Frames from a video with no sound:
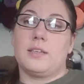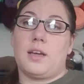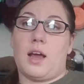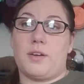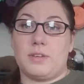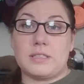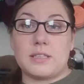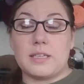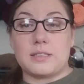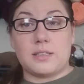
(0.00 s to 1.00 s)

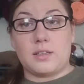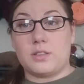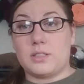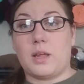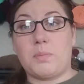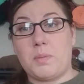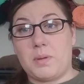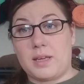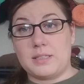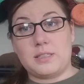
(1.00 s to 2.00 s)
Obviously it's a little sloppy
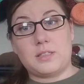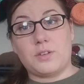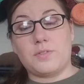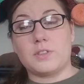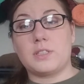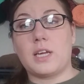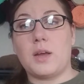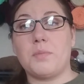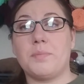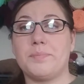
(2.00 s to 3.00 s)
because it's their first
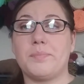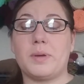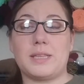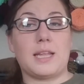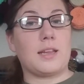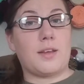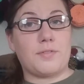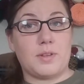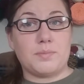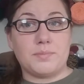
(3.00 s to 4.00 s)
time, but they love
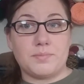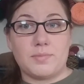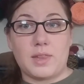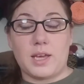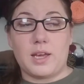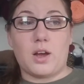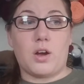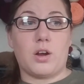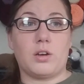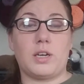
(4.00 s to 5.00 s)
them. They
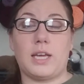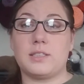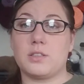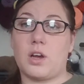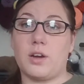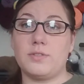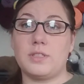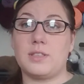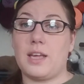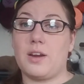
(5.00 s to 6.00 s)
are nice scarves,
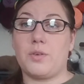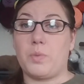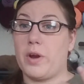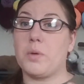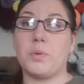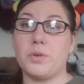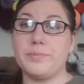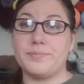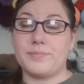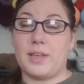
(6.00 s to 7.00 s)
they are wearable,
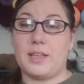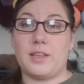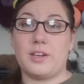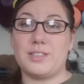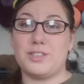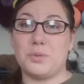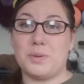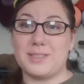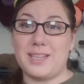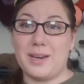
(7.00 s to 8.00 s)
and they're super
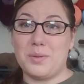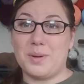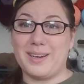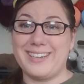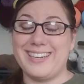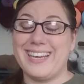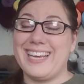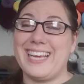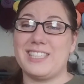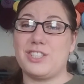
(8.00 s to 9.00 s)
excited about it.
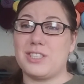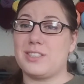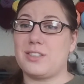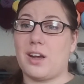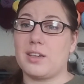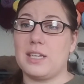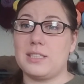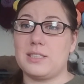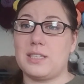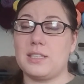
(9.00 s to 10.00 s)
It's just stock
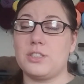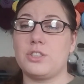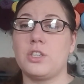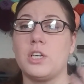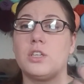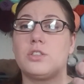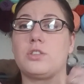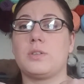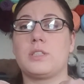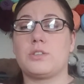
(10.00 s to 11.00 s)
knit stitch,
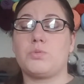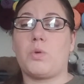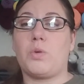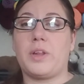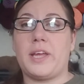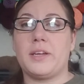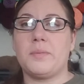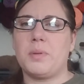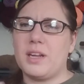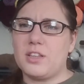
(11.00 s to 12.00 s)
so it does roll in,
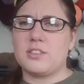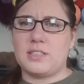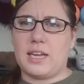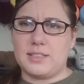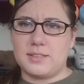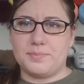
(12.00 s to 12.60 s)
but it looks nice.